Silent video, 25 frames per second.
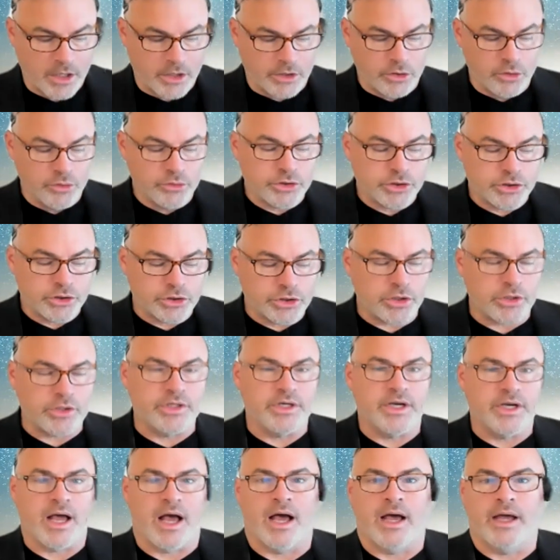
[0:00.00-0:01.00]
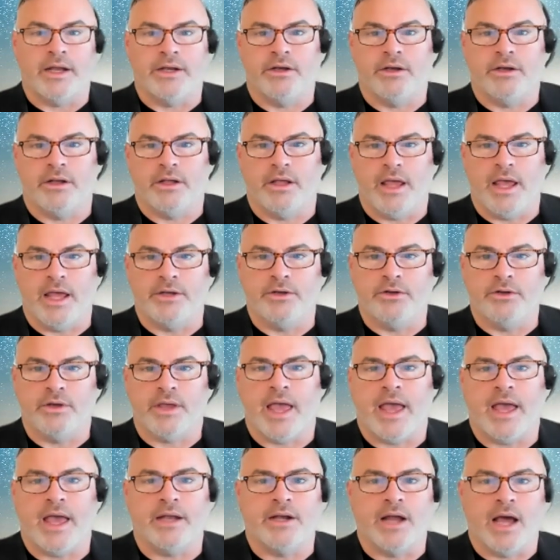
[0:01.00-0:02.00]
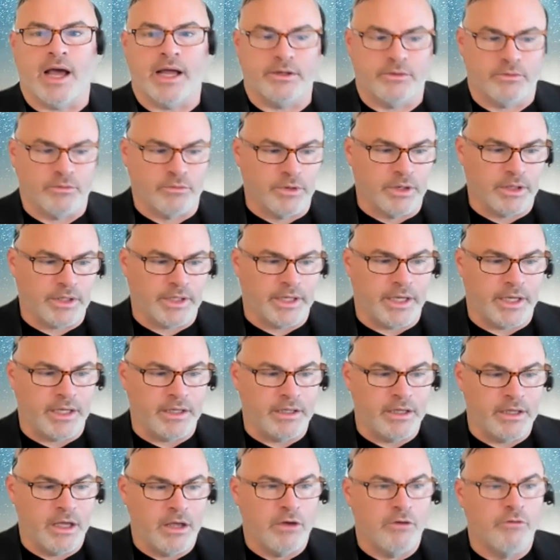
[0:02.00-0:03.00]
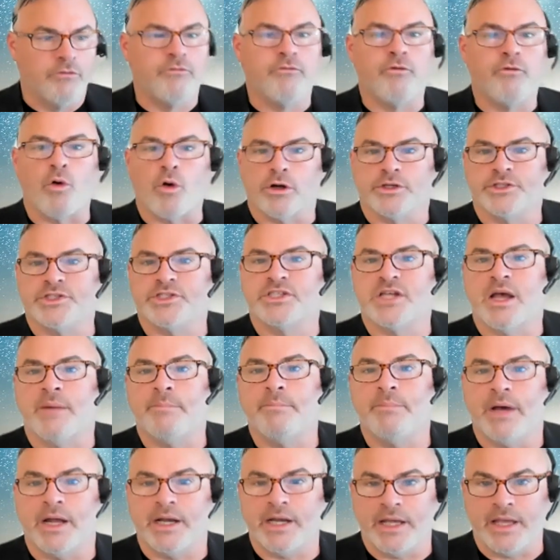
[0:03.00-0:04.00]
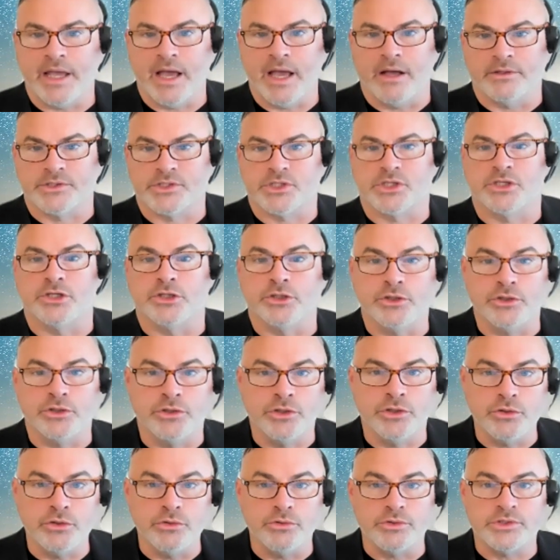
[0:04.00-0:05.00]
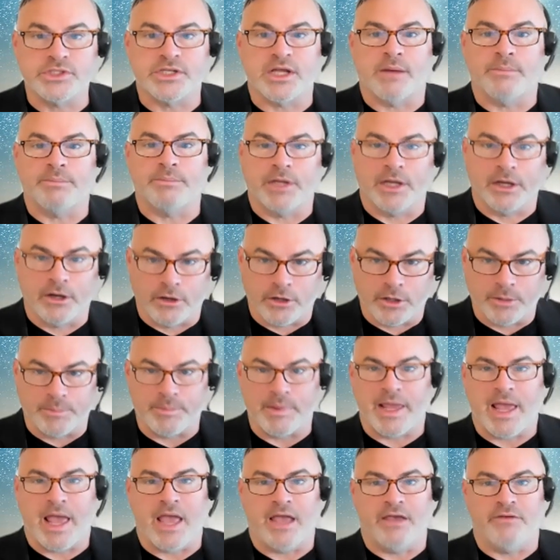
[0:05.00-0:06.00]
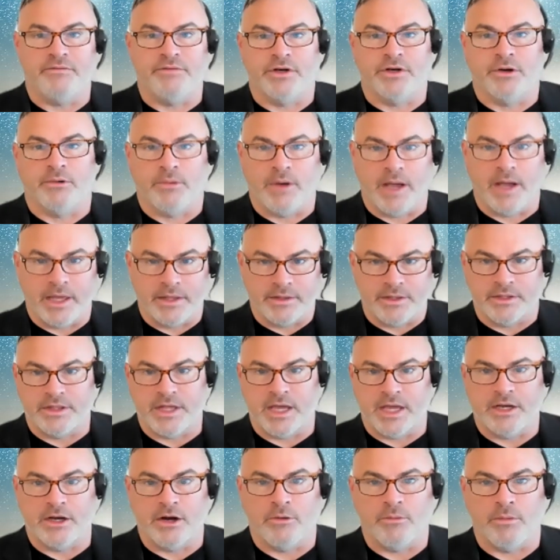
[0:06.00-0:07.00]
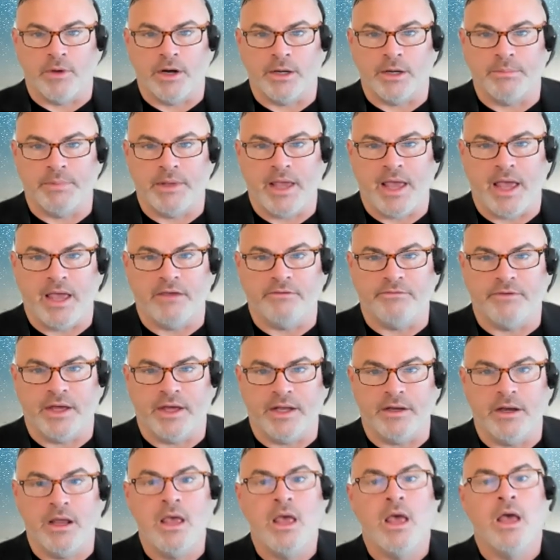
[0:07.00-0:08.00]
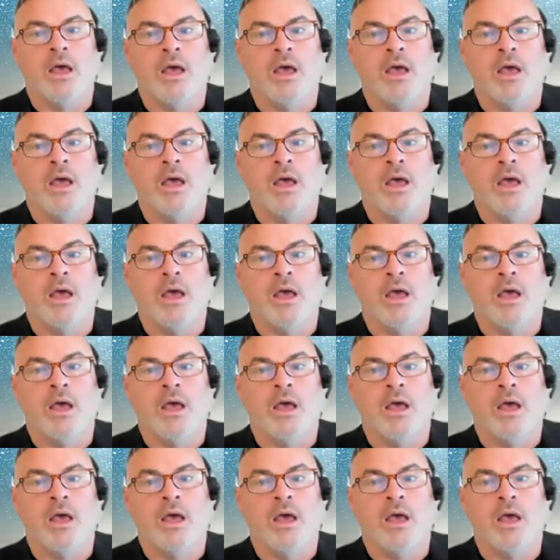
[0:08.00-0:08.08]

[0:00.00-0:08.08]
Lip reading: You should not and you cannot really force somebody else to do something or to behave in a way that they don't want to behave in.